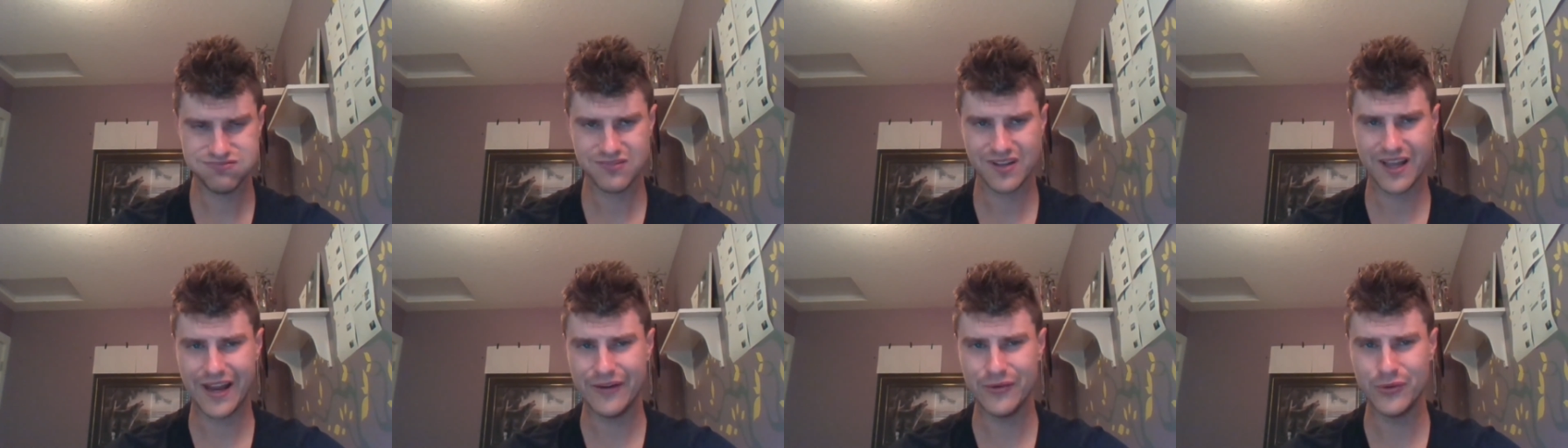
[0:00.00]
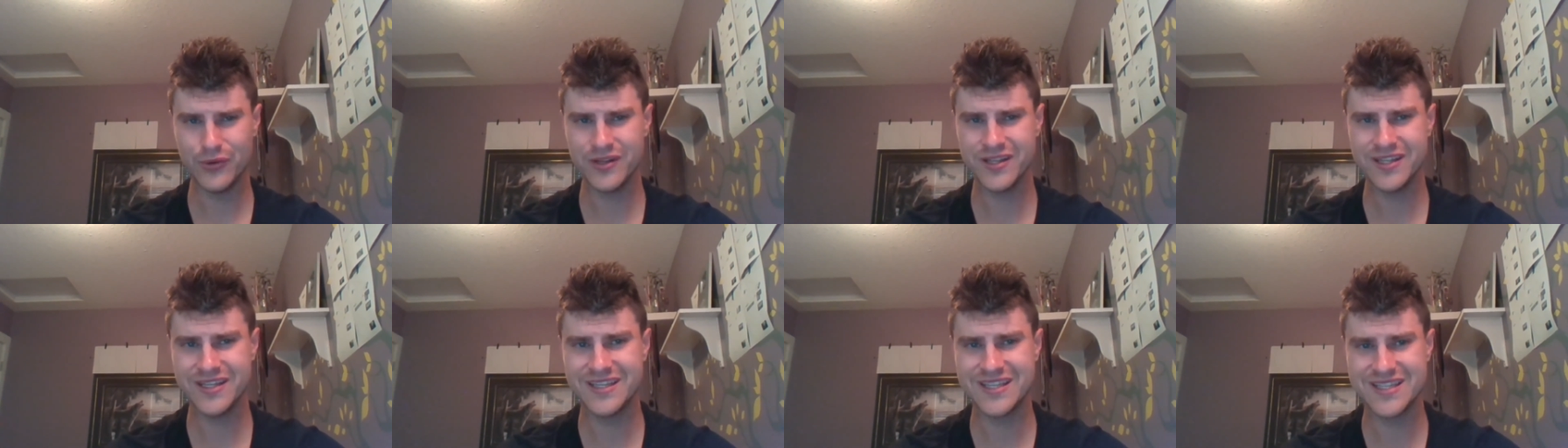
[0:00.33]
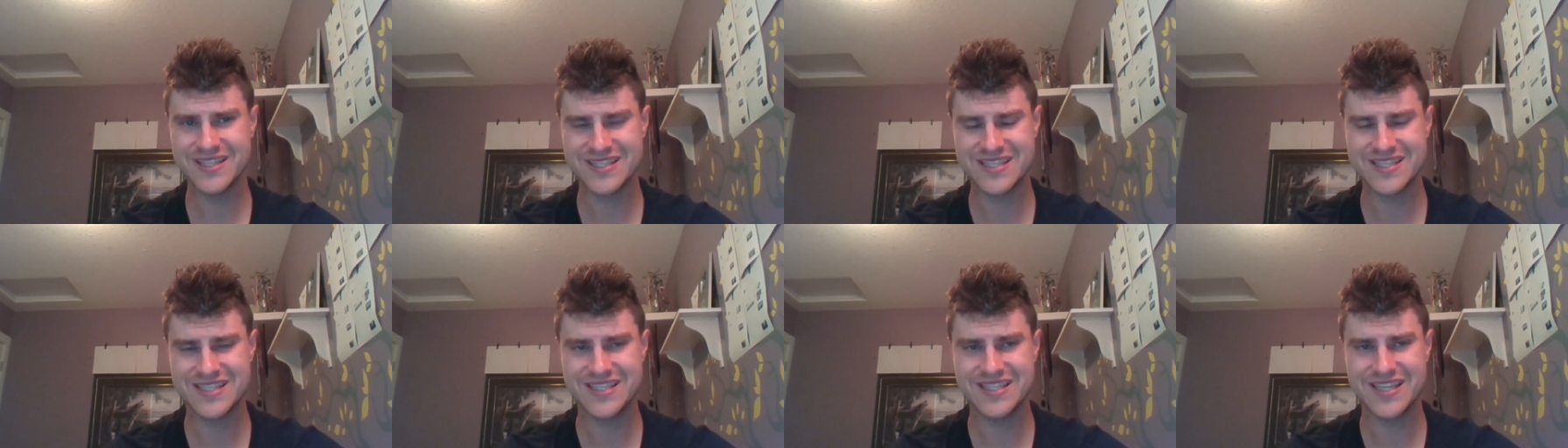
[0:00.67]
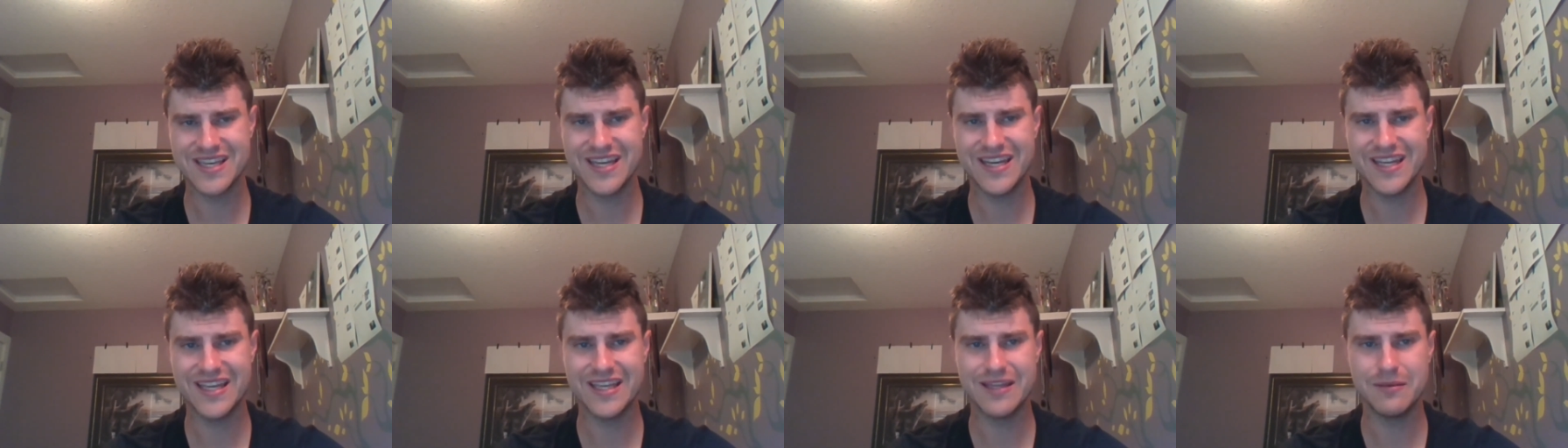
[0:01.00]
I really didn't
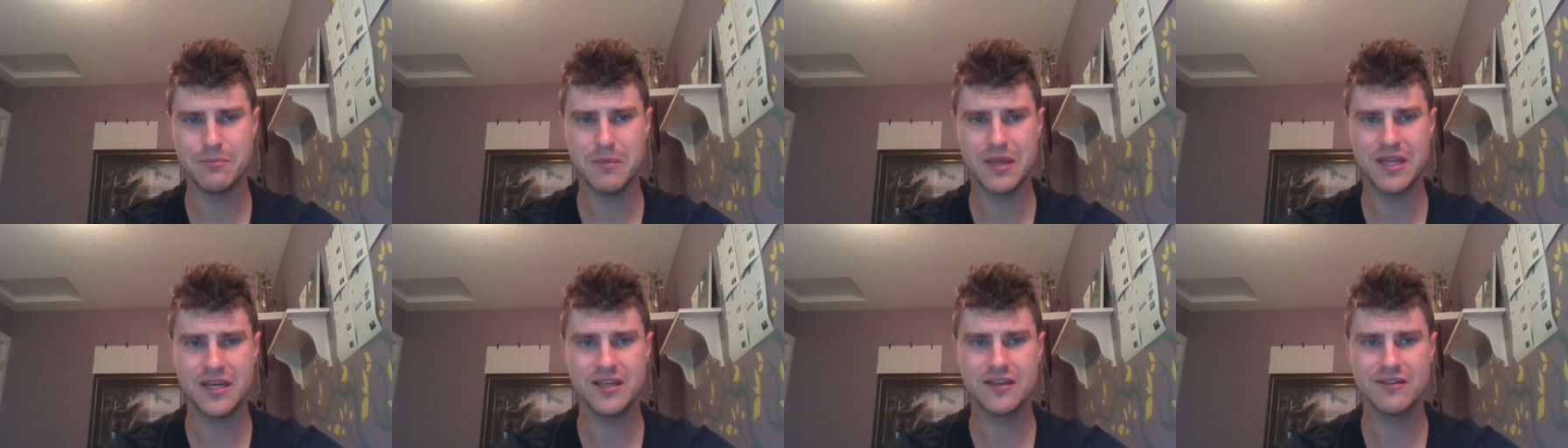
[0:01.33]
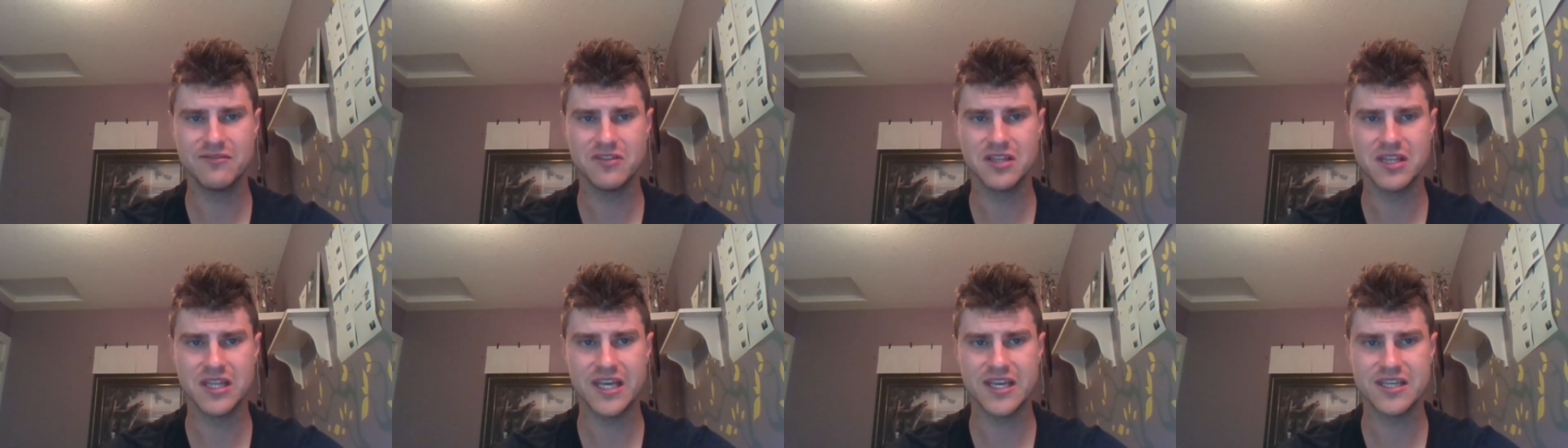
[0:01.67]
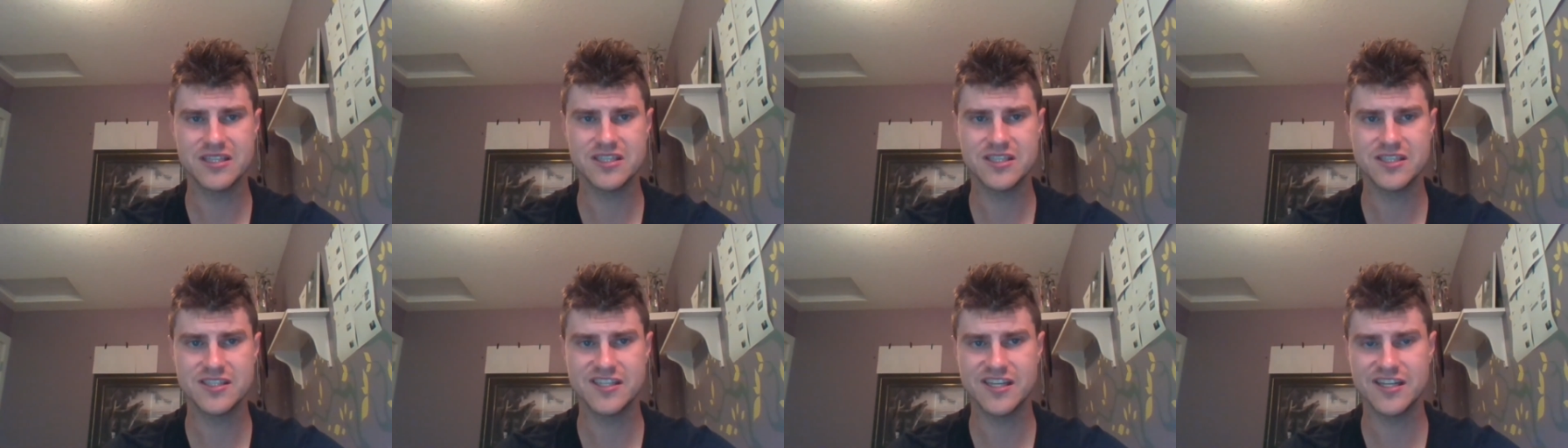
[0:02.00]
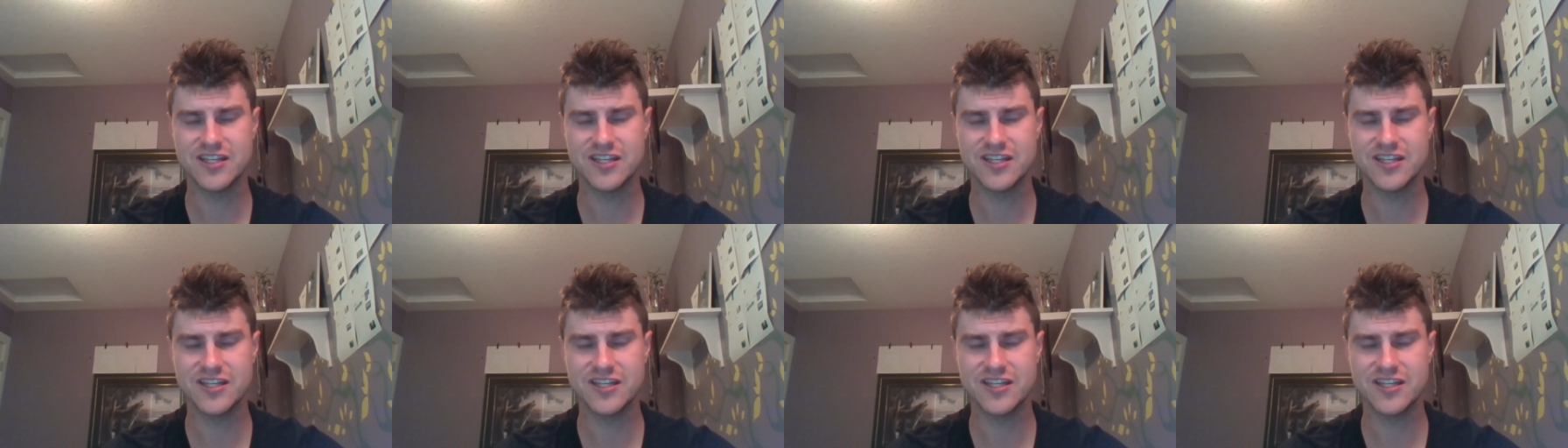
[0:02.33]
sit in many of the lessons.